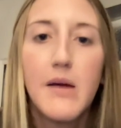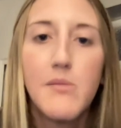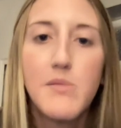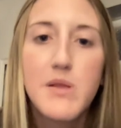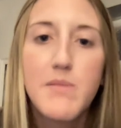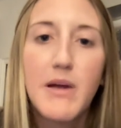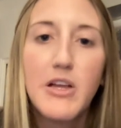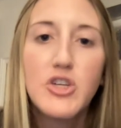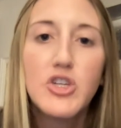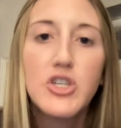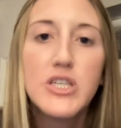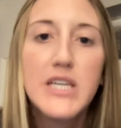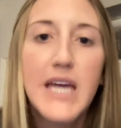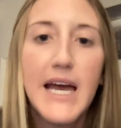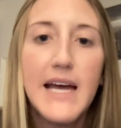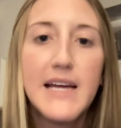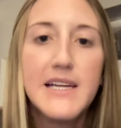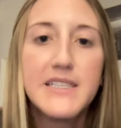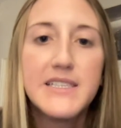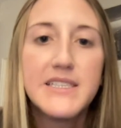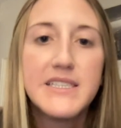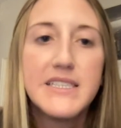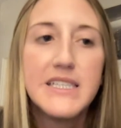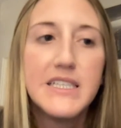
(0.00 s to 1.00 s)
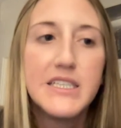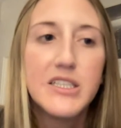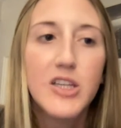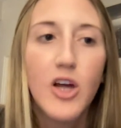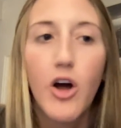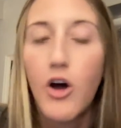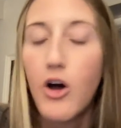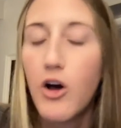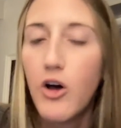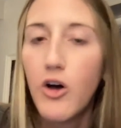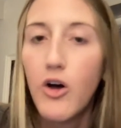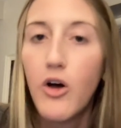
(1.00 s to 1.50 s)
Special tests, these
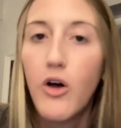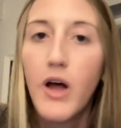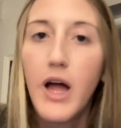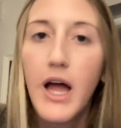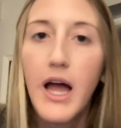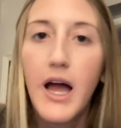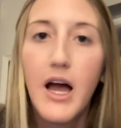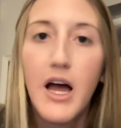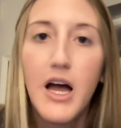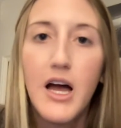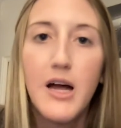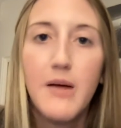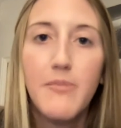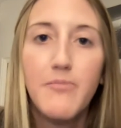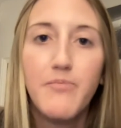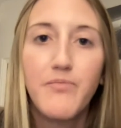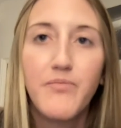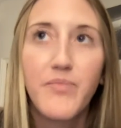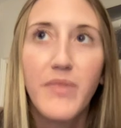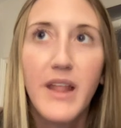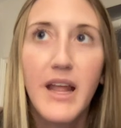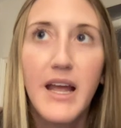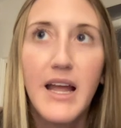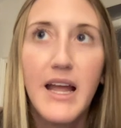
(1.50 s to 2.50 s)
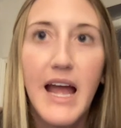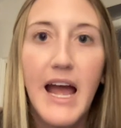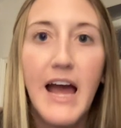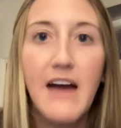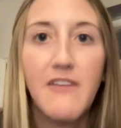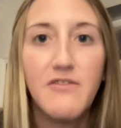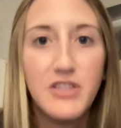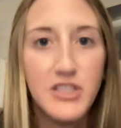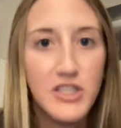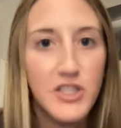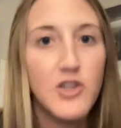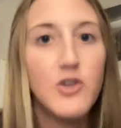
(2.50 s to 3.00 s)
all
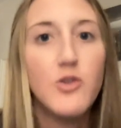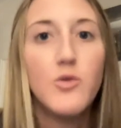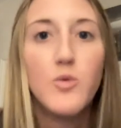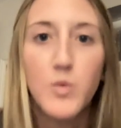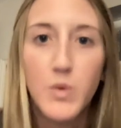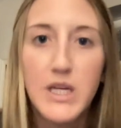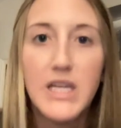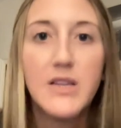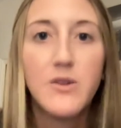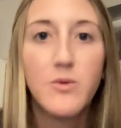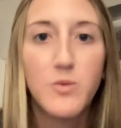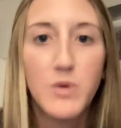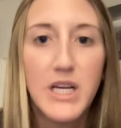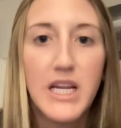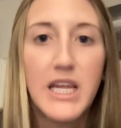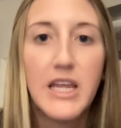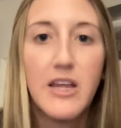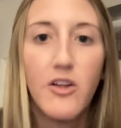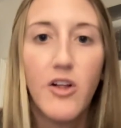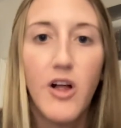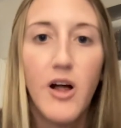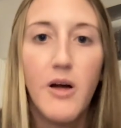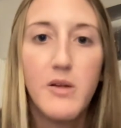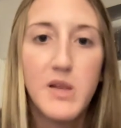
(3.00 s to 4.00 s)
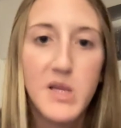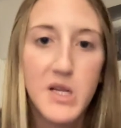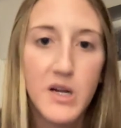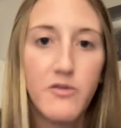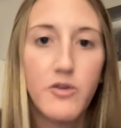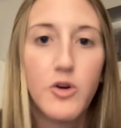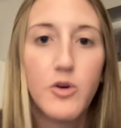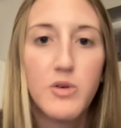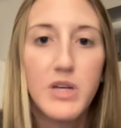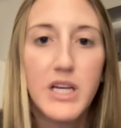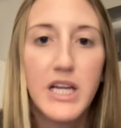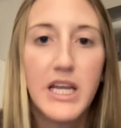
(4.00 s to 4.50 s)
have to do with
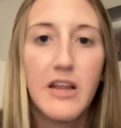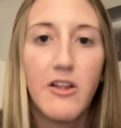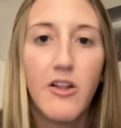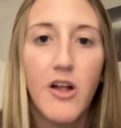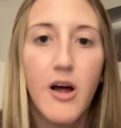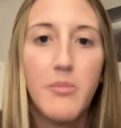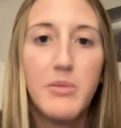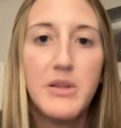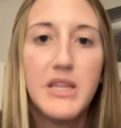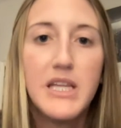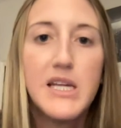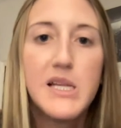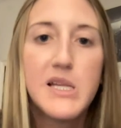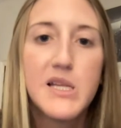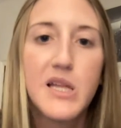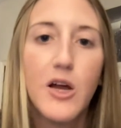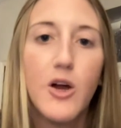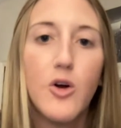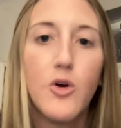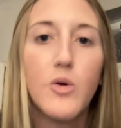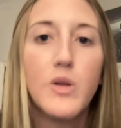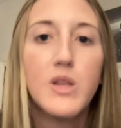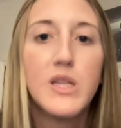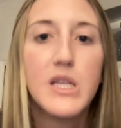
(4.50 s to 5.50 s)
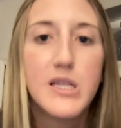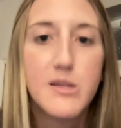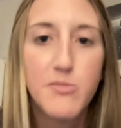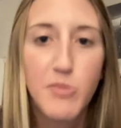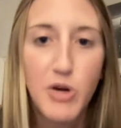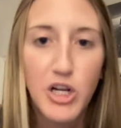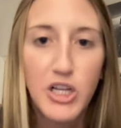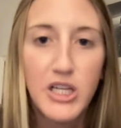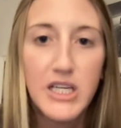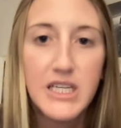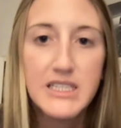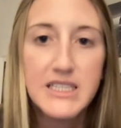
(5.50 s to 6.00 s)
cervical radiculopathy. So the
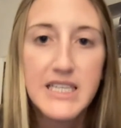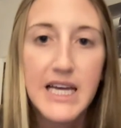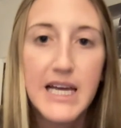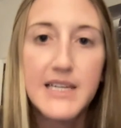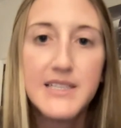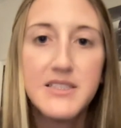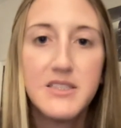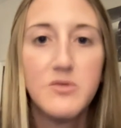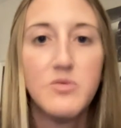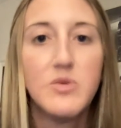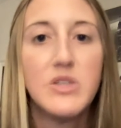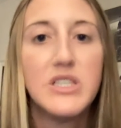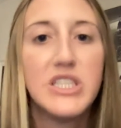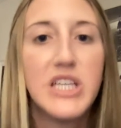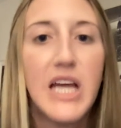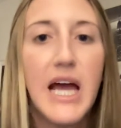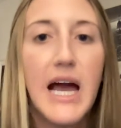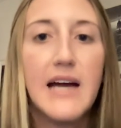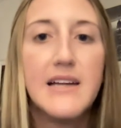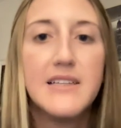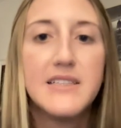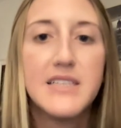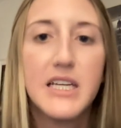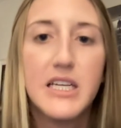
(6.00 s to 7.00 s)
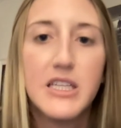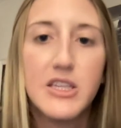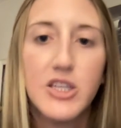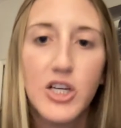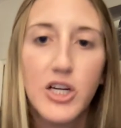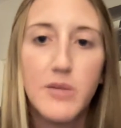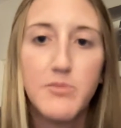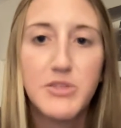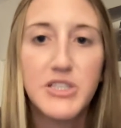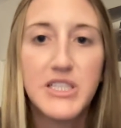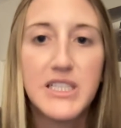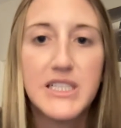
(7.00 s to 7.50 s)
Sperling test, which has a
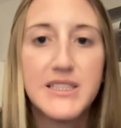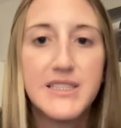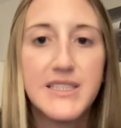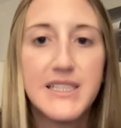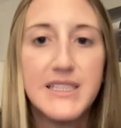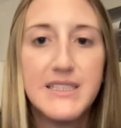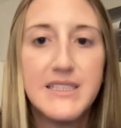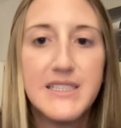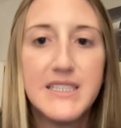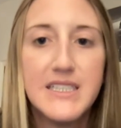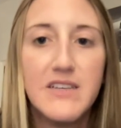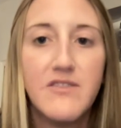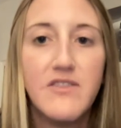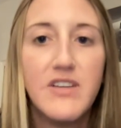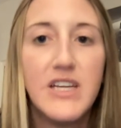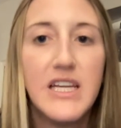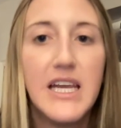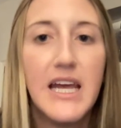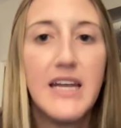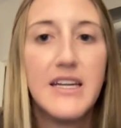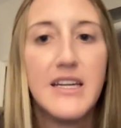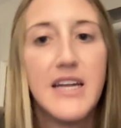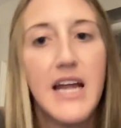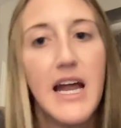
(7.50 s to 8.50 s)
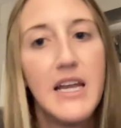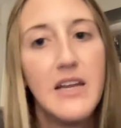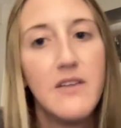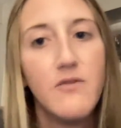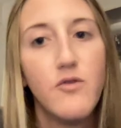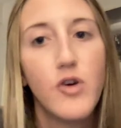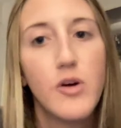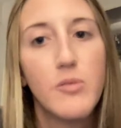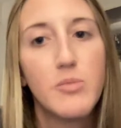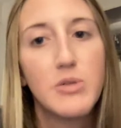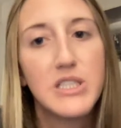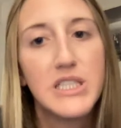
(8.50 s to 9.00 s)
30% sensitivity and a
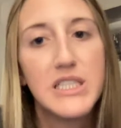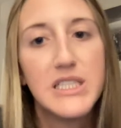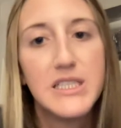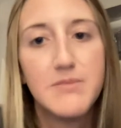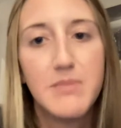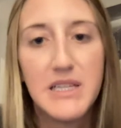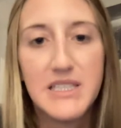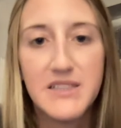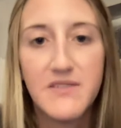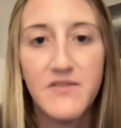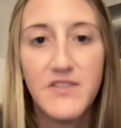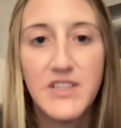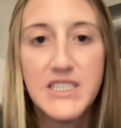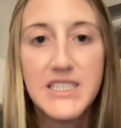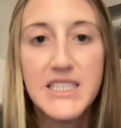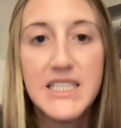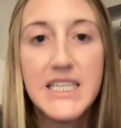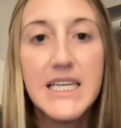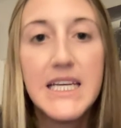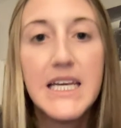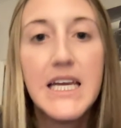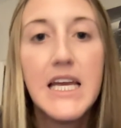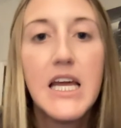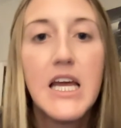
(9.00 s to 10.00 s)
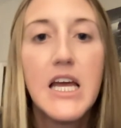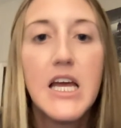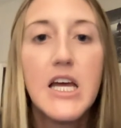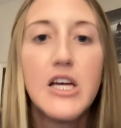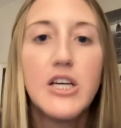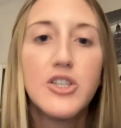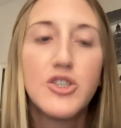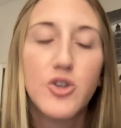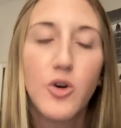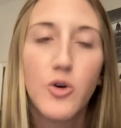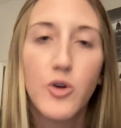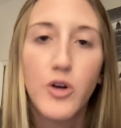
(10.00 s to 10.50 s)
94% specificity.
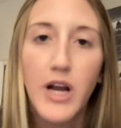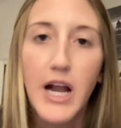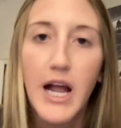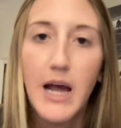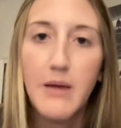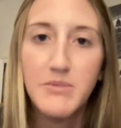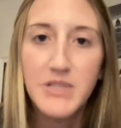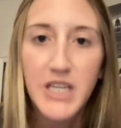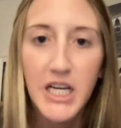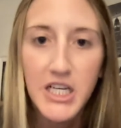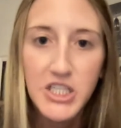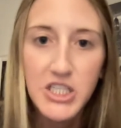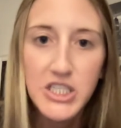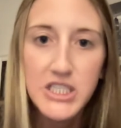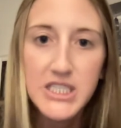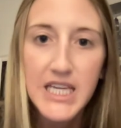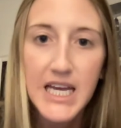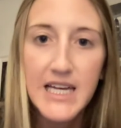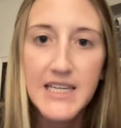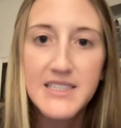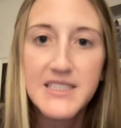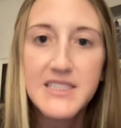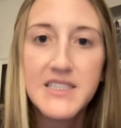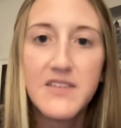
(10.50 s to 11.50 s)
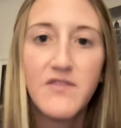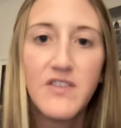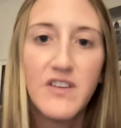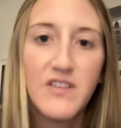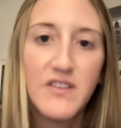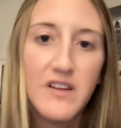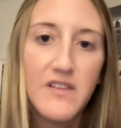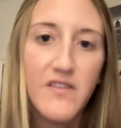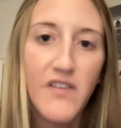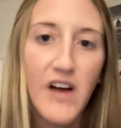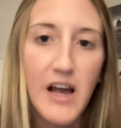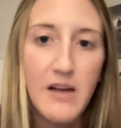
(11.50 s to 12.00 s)
Shoulder abduction test,
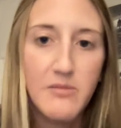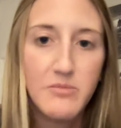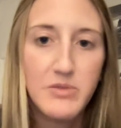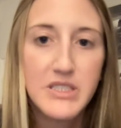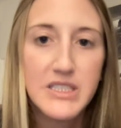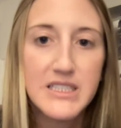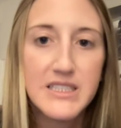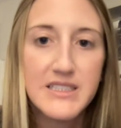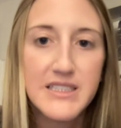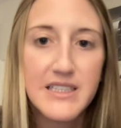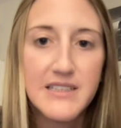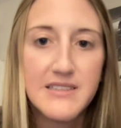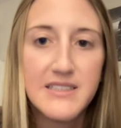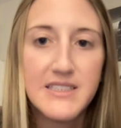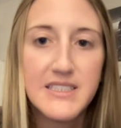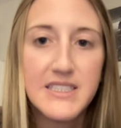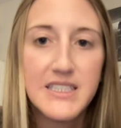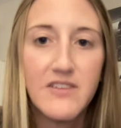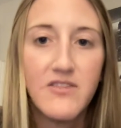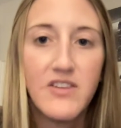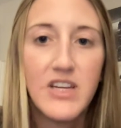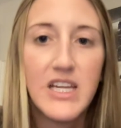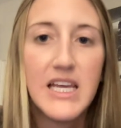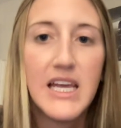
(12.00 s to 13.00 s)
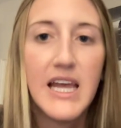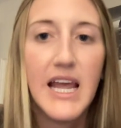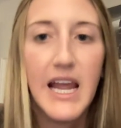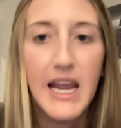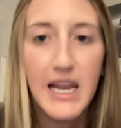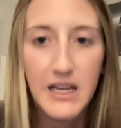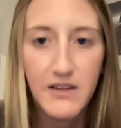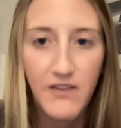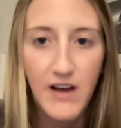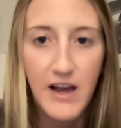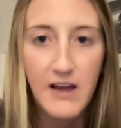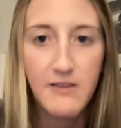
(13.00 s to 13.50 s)
55% sensitivity,
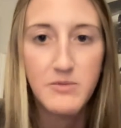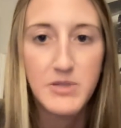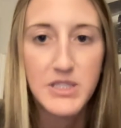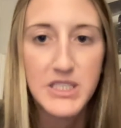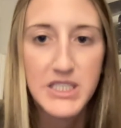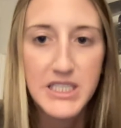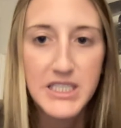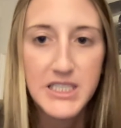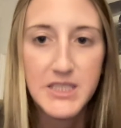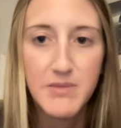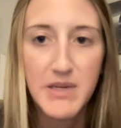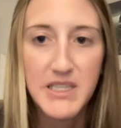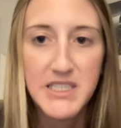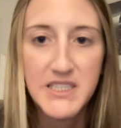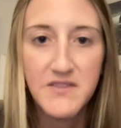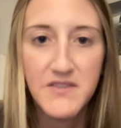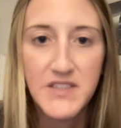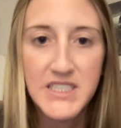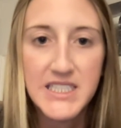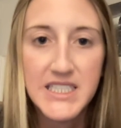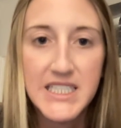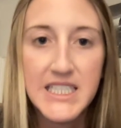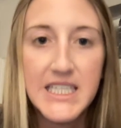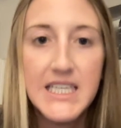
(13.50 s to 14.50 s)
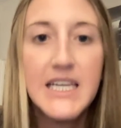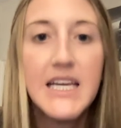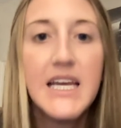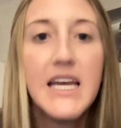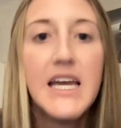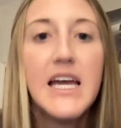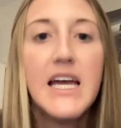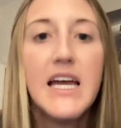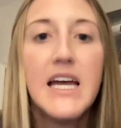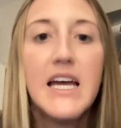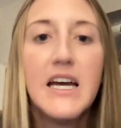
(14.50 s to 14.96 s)
85% specificity.